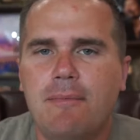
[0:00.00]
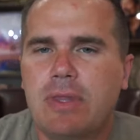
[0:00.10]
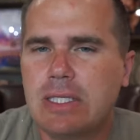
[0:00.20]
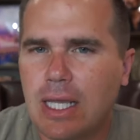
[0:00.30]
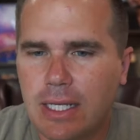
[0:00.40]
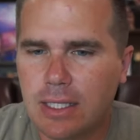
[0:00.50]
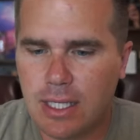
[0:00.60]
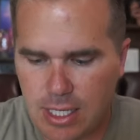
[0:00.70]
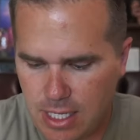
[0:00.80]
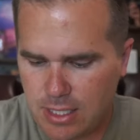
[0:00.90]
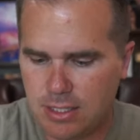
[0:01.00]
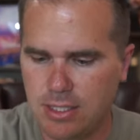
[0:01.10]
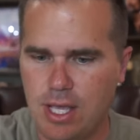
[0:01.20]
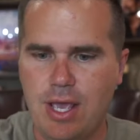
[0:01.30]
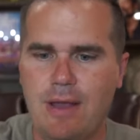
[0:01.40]
The second thing is,
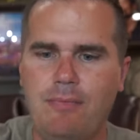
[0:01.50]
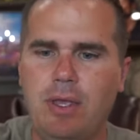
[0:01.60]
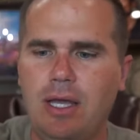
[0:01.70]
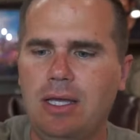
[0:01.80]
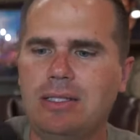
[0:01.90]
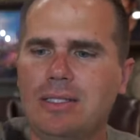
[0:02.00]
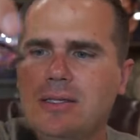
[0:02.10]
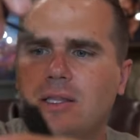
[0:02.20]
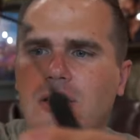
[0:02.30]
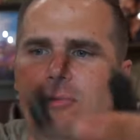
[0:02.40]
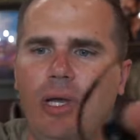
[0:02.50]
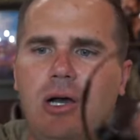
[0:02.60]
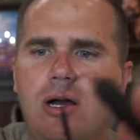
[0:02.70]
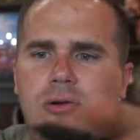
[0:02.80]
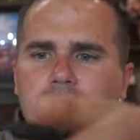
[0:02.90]
it's a little bit
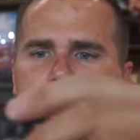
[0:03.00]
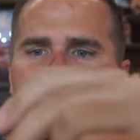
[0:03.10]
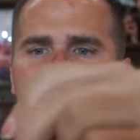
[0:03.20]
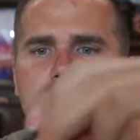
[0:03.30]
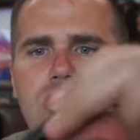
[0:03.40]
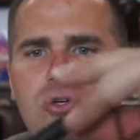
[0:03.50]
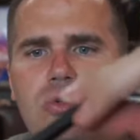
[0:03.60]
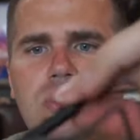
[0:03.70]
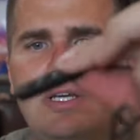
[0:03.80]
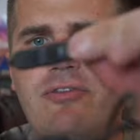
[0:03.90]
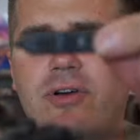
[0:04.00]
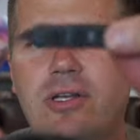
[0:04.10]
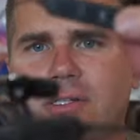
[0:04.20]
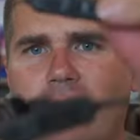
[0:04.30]
hard with these two different